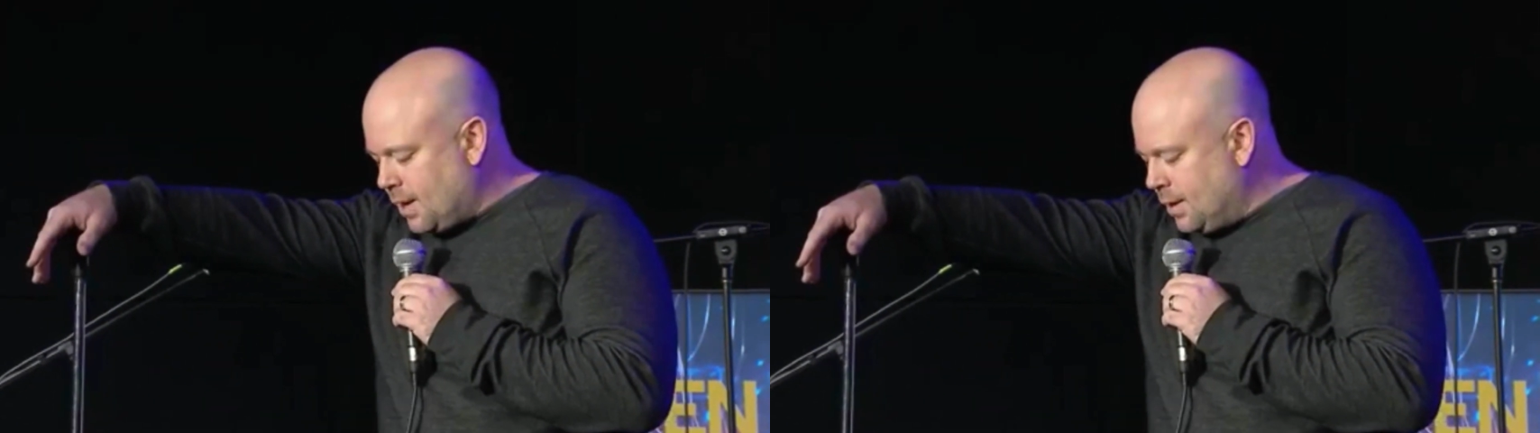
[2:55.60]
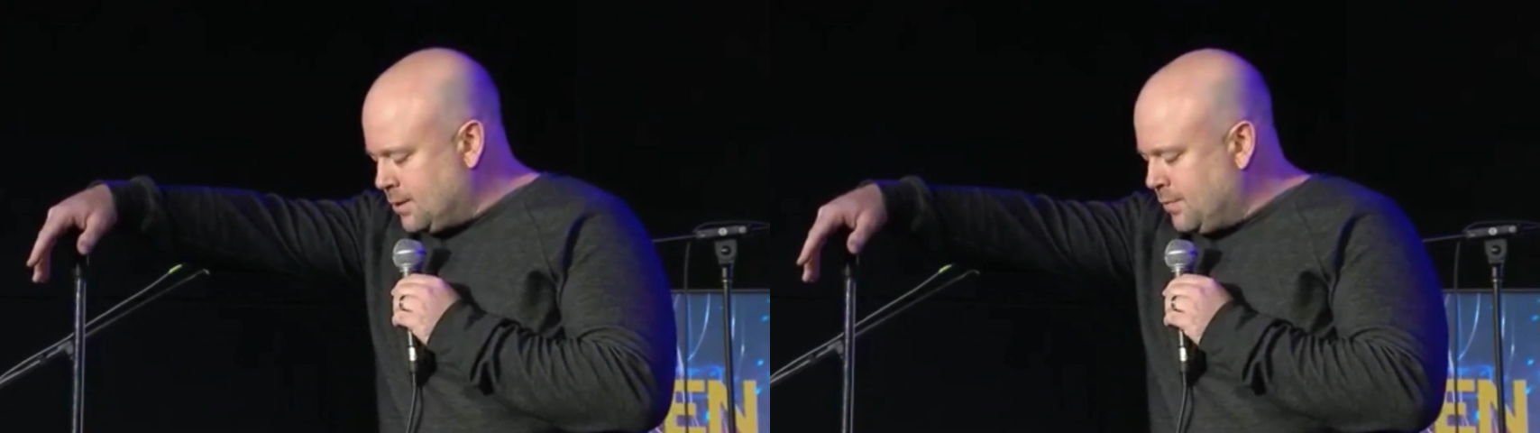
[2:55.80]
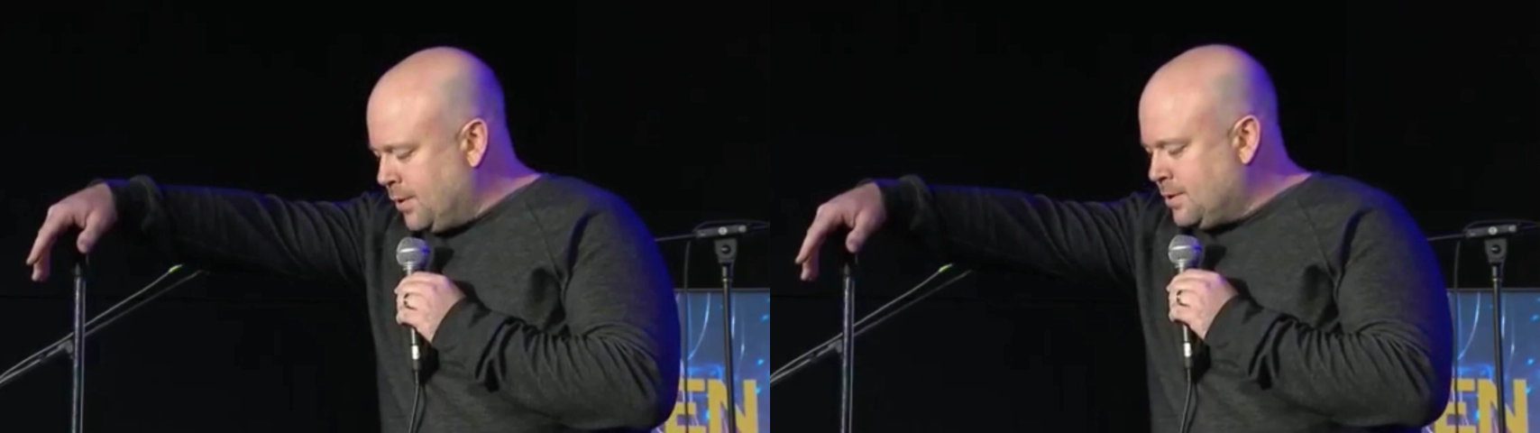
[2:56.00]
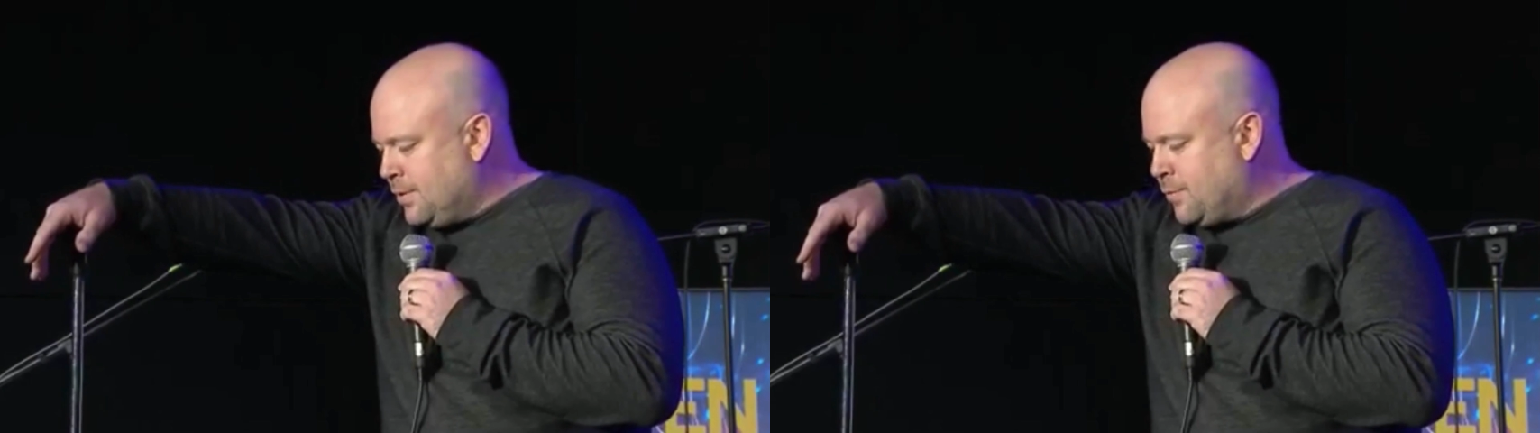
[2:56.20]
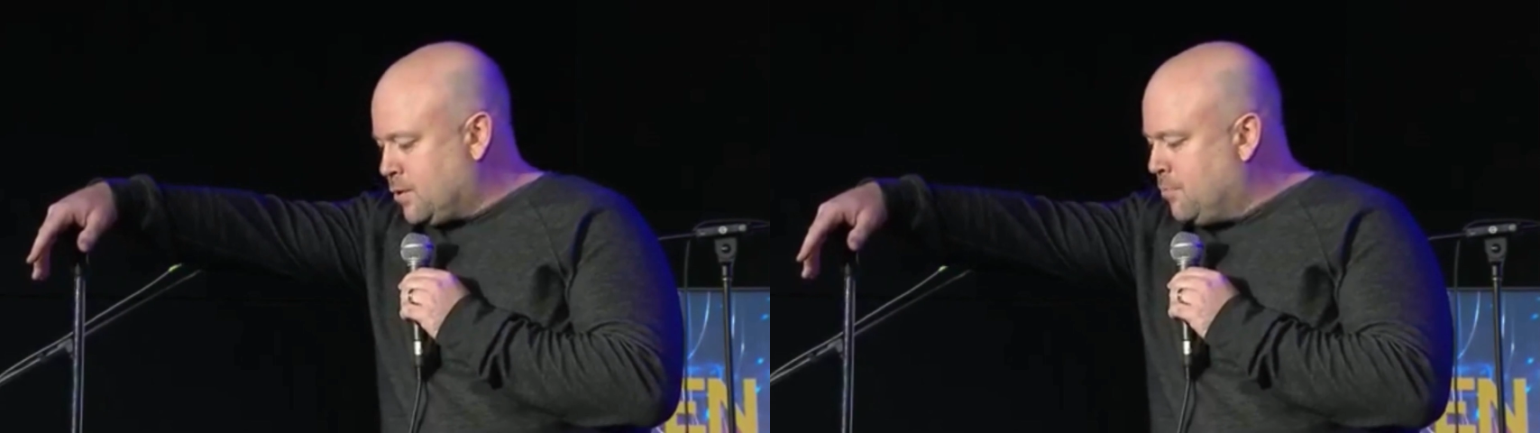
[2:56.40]
very
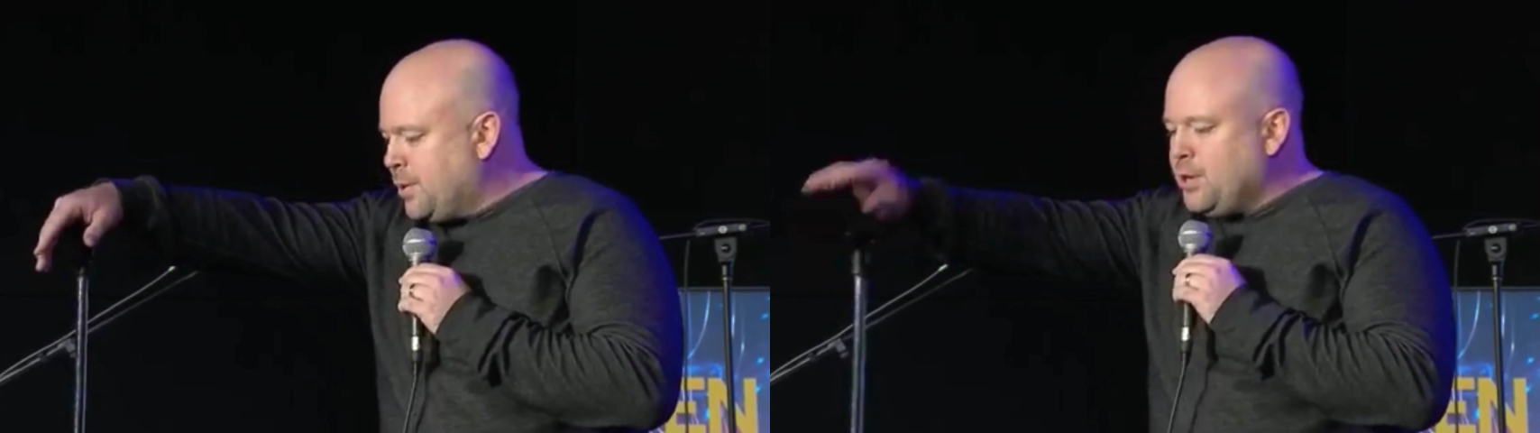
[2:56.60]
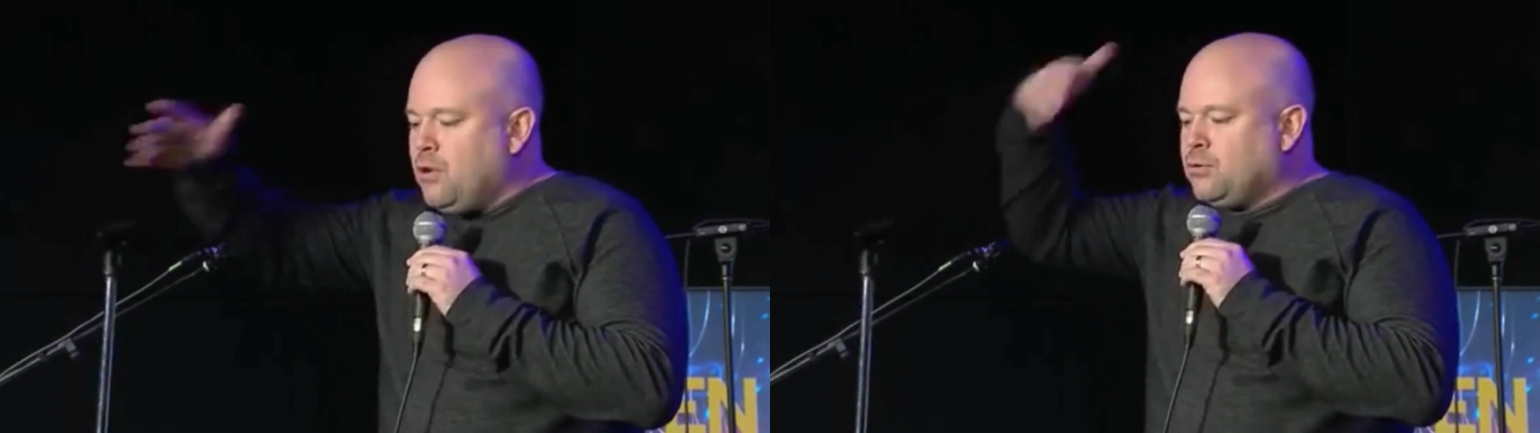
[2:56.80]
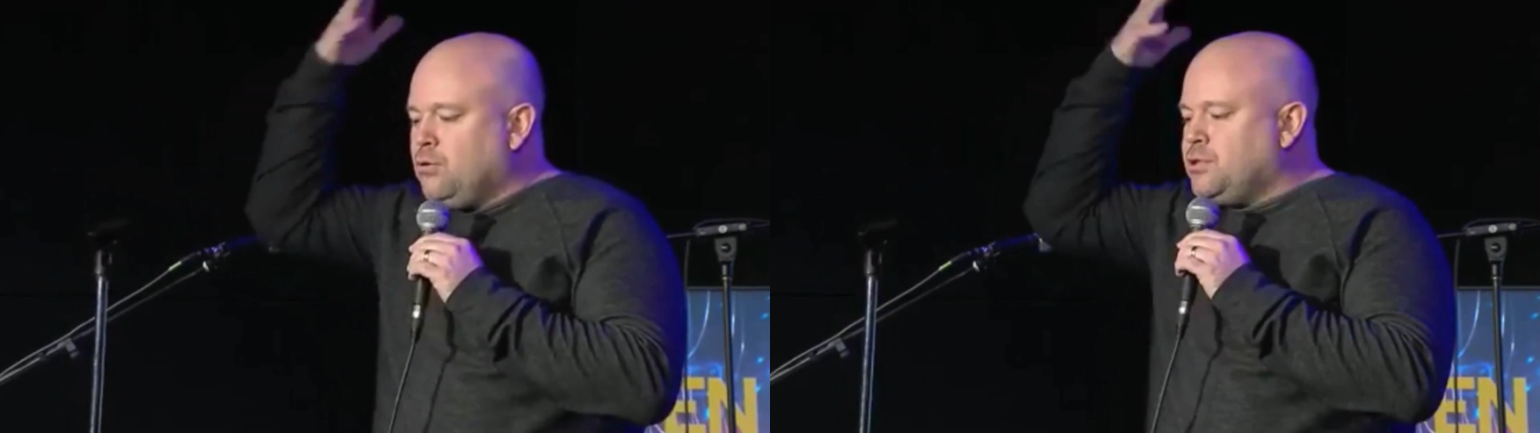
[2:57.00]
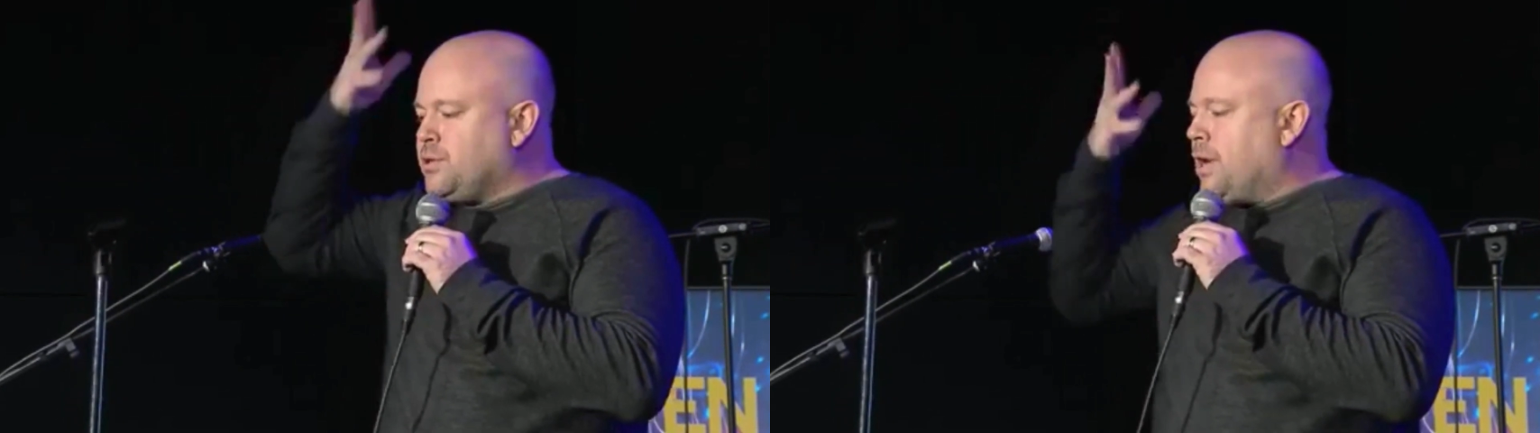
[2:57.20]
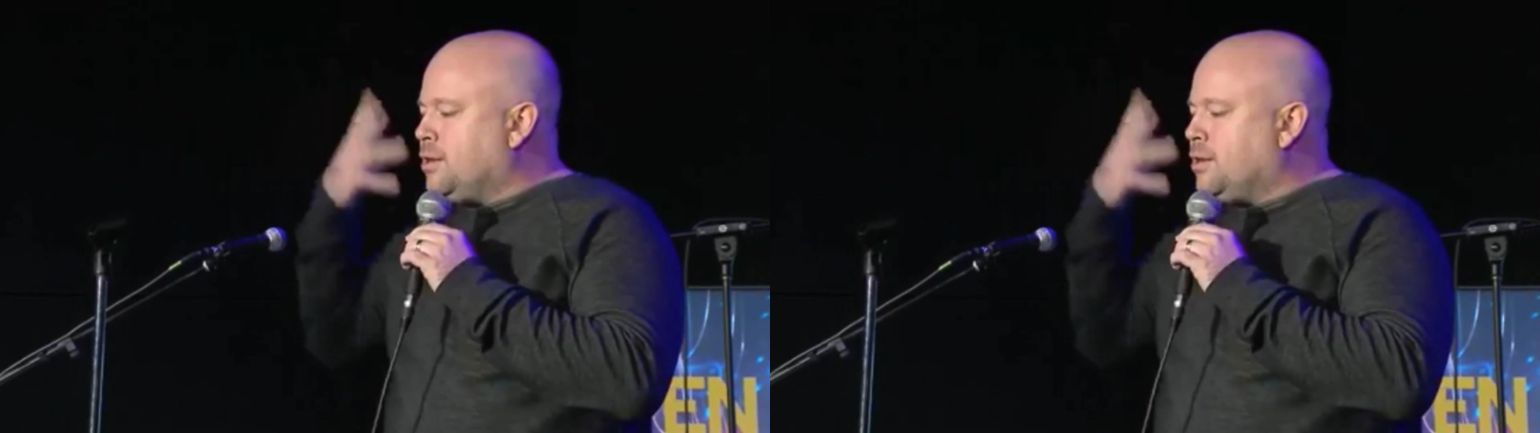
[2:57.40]
difficult. But you don't lose your hair,